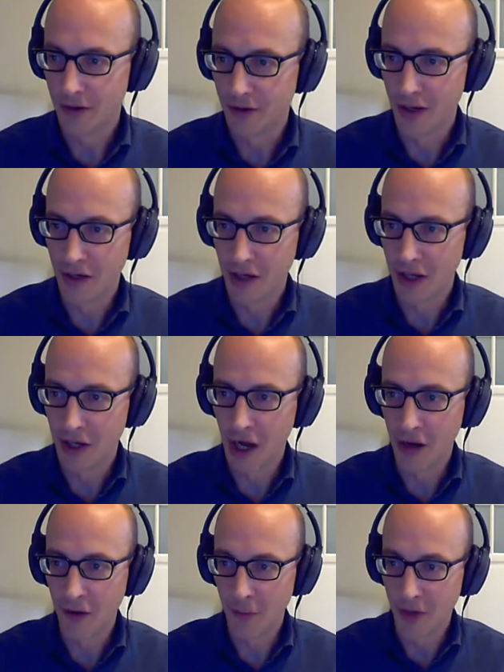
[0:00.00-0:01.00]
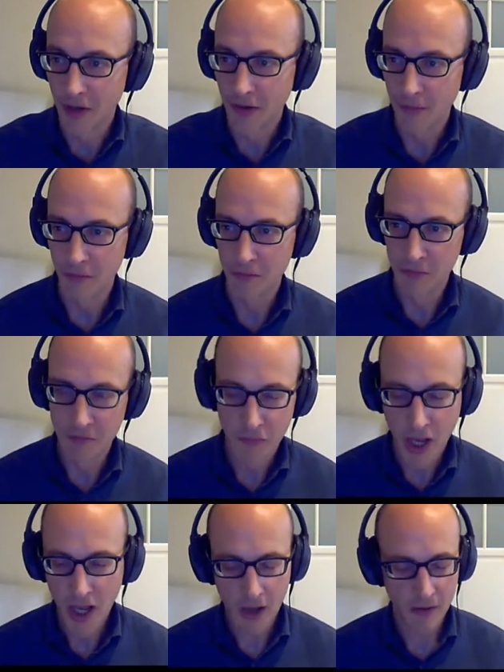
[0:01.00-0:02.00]
in Iron Man.
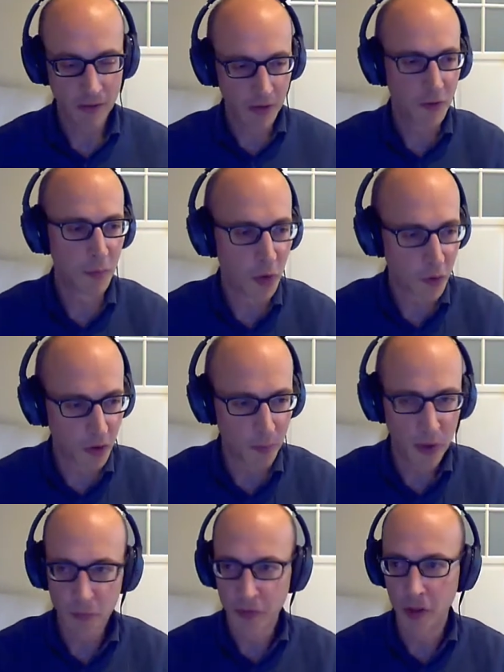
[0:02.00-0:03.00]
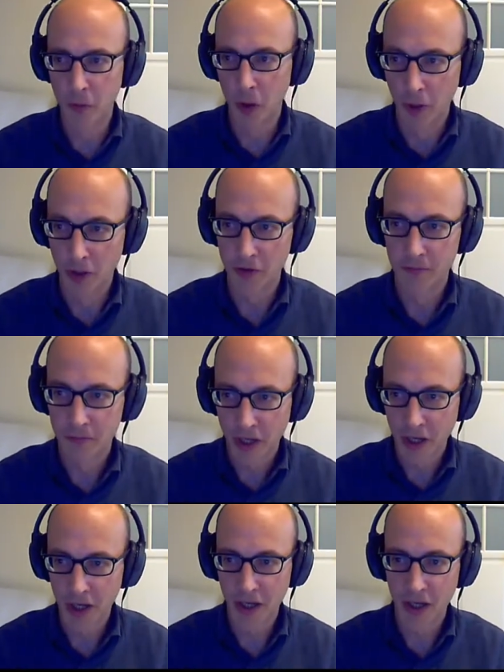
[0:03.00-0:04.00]
Computer, build me a robot.
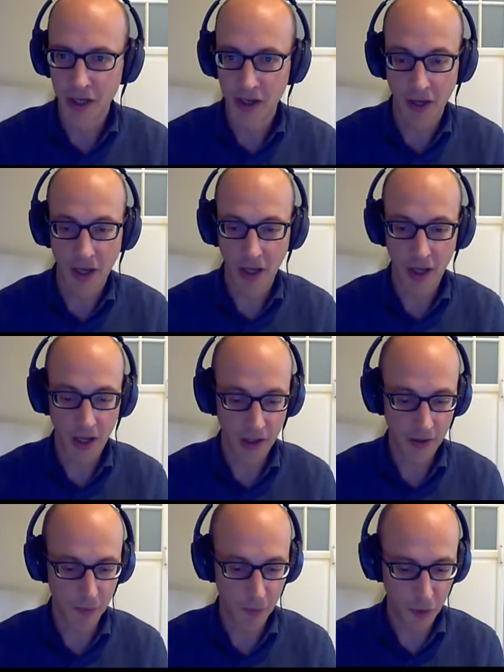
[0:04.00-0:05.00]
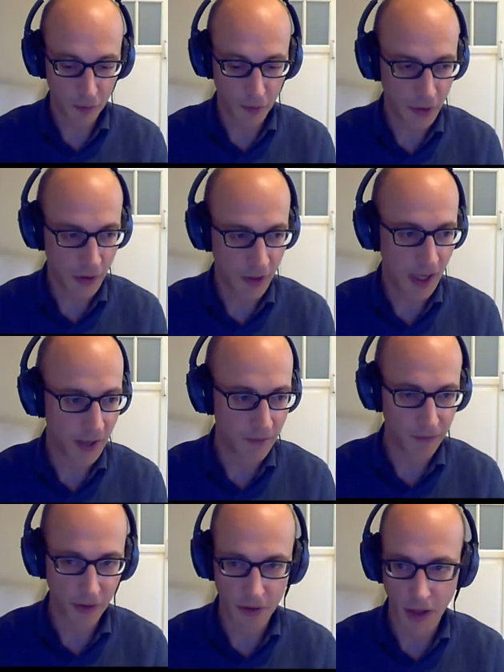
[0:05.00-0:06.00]
And the computer will go ahead and
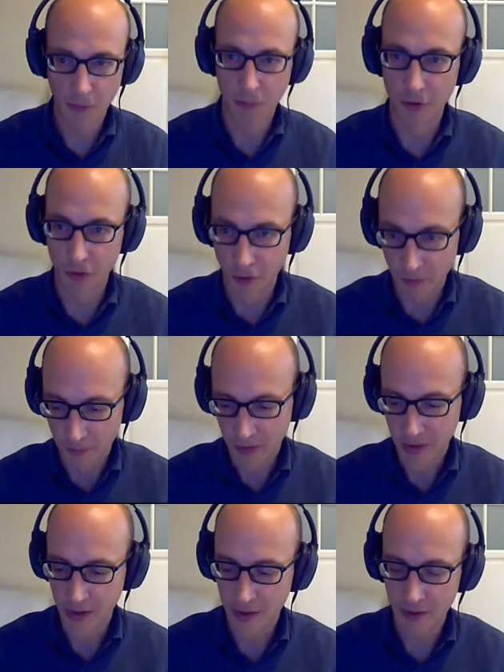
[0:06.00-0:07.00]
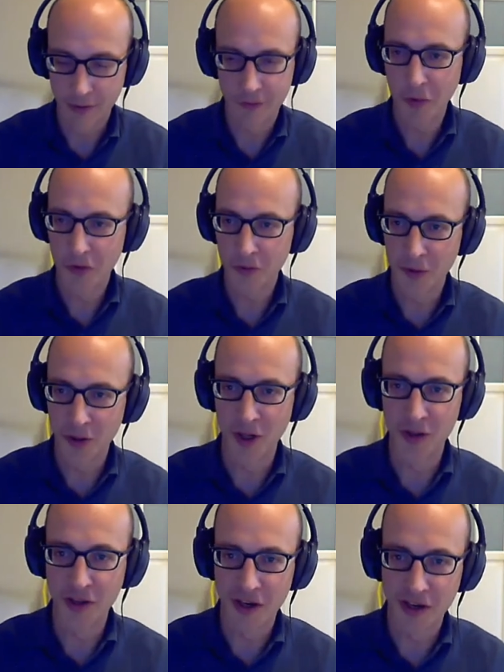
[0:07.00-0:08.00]
figure out what to do. Of course, we're
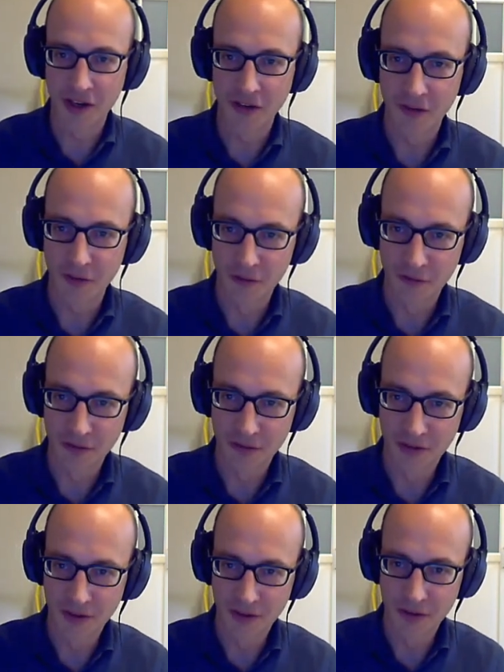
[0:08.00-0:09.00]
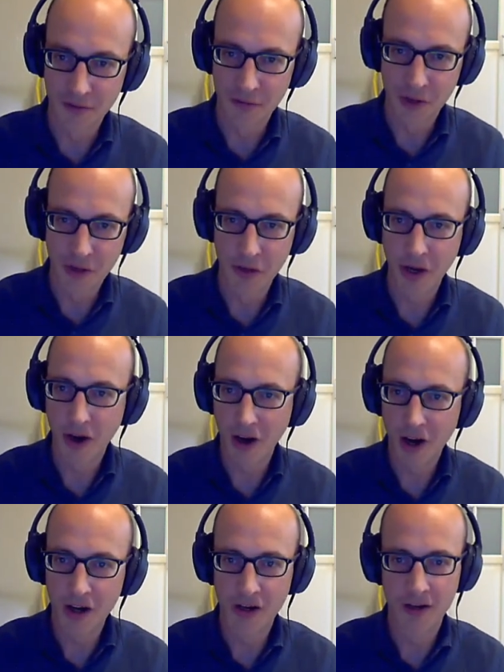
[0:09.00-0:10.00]
not there yet. So where we
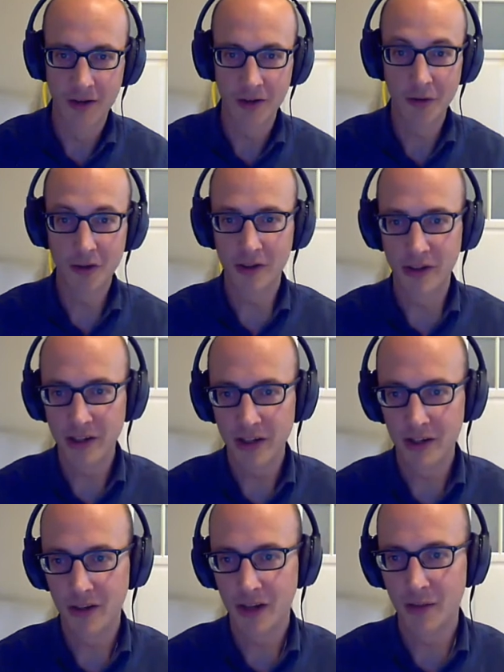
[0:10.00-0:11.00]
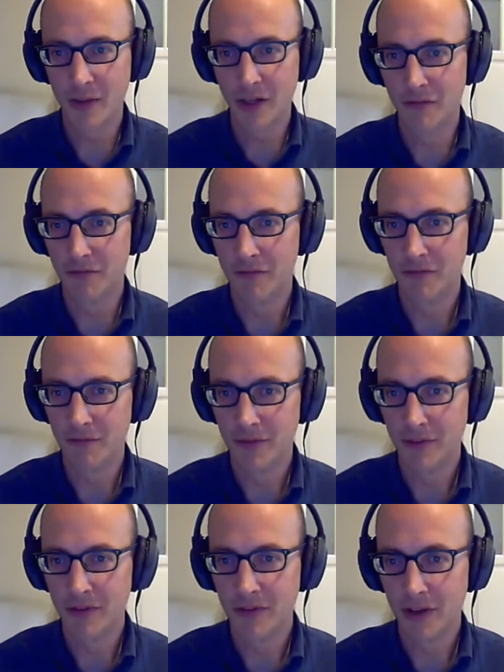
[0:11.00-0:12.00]
are currently, I mean,
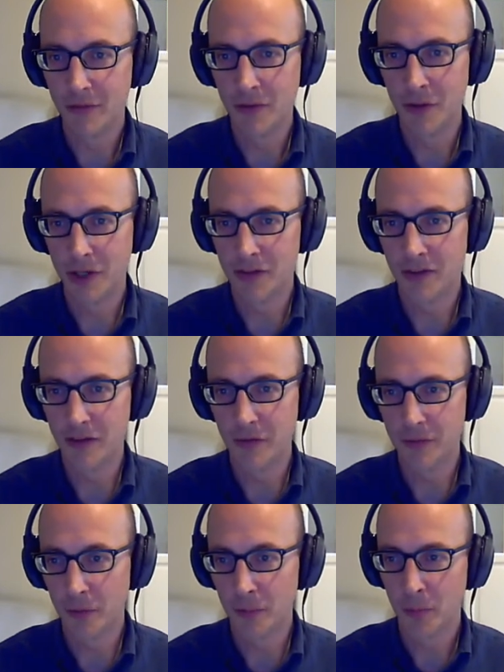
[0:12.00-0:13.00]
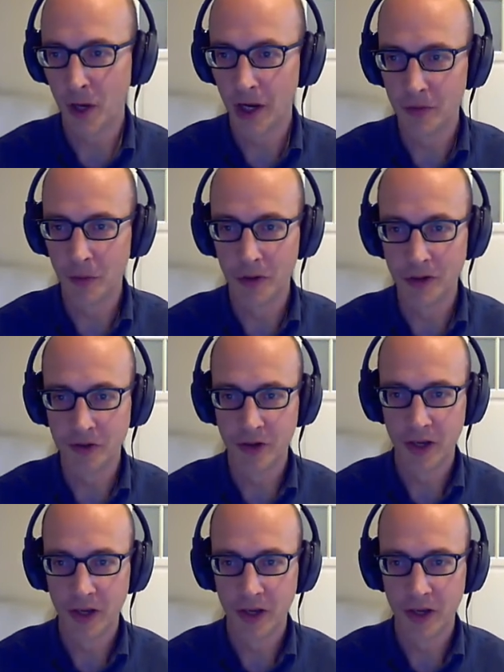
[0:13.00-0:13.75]
if you look at TensorFlow, PyTorch,